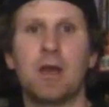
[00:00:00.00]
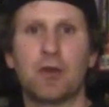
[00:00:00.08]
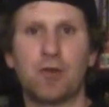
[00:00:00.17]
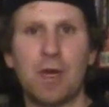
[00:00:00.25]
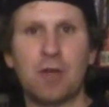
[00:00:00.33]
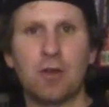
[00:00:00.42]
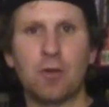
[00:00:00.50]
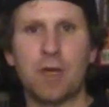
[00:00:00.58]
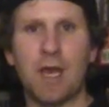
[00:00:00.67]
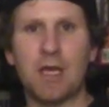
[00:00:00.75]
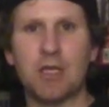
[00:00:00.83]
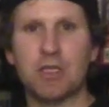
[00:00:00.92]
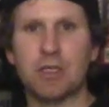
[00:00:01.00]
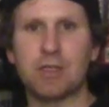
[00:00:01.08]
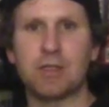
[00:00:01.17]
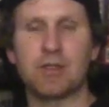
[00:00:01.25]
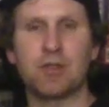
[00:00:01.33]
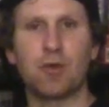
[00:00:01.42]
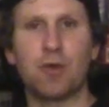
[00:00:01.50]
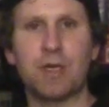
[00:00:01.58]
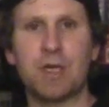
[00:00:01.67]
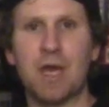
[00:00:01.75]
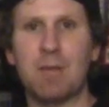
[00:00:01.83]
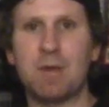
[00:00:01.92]
Great locations. The story
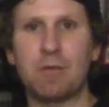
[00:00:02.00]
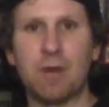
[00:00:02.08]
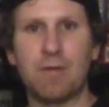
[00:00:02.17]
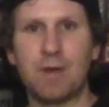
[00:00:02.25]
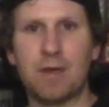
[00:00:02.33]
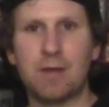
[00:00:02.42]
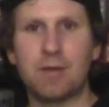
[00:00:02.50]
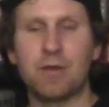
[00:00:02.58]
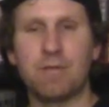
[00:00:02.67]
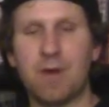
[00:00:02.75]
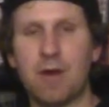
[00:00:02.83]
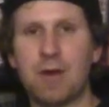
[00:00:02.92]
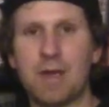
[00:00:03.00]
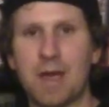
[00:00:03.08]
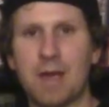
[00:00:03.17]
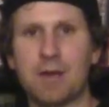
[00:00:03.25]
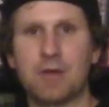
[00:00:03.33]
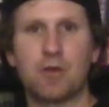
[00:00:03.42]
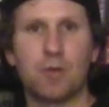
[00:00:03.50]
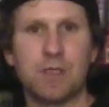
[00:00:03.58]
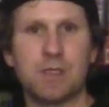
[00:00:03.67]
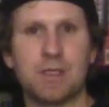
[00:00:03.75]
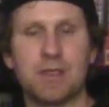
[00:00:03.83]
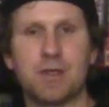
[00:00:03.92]
kept me riveted to the very end.
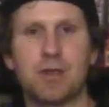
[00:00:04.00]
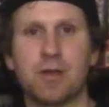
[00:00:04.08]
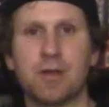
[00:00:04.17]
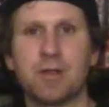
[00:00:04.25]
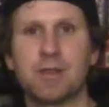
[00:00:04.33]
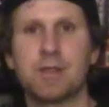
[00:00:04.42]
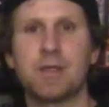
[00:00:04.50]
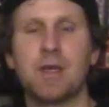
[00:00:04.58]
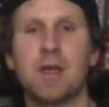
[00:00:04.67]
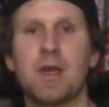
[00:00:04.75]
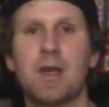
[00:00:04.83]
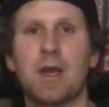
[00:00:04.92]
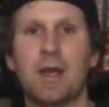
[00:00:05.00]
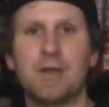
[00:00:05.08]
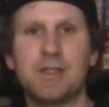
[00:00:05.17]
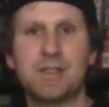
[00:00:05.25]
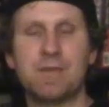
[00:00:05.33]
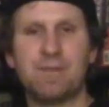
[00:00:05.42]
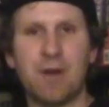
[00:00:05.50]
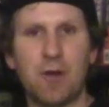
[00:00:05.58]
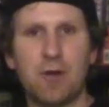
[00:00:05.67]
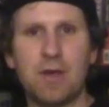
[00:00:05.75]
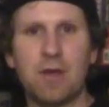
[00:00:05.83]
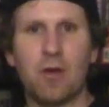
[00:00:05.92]
Twists and turns. This is a
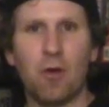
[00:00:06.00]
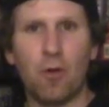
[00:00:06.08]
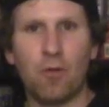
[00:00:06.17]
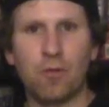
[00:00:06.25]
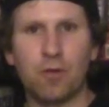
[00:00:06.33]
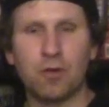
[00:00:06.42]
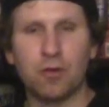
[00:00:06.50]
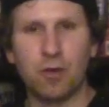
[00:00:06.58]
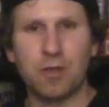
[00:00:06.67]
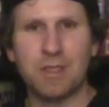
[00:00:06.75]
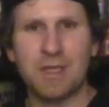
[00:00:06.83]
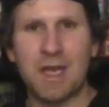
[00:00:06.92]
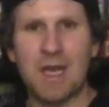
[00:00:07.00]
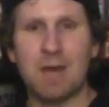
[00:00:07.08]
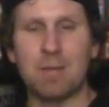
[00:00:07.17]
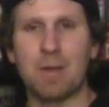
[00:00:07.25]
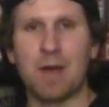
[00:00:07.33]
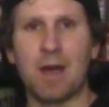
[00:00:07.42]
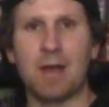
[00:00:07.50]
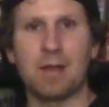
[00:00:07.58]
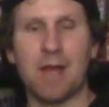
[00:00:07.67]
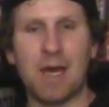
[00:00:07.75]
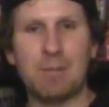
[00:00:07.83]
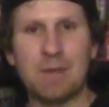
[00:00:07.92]
very overlooked game. A
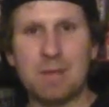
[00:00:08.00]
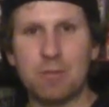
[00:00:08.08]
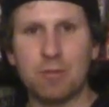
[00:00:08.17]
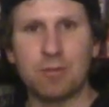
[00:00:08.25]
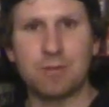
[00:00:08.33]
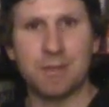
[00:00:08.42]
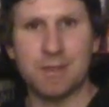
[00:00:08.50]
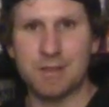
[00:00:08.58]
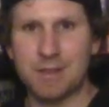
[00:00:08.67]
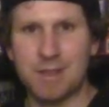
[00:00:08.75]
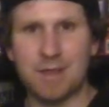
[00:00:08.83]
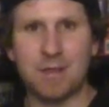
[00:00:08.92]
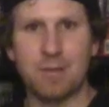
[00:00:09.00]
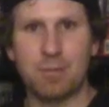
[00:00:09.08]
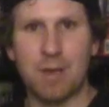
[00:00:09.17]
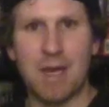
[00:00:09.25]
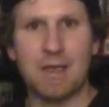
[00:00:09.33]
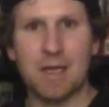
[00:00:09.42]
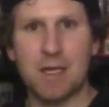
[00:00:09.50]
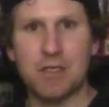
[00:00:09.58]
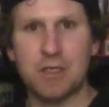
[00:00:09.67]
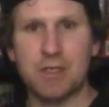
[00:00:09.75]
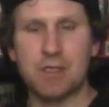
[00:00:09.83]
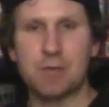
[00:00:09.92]
lot of people just didn't pay
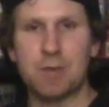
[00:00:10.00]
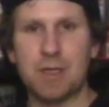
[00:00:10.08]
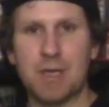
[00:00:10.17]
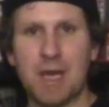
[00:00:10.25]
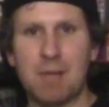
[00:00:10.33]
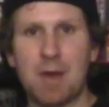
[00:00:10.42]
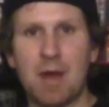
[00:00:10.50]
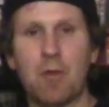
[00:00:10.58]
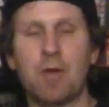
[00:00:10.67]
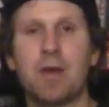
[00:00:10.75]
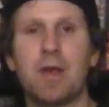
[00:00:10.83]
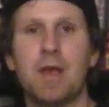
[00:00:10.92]
attention to this when it came out.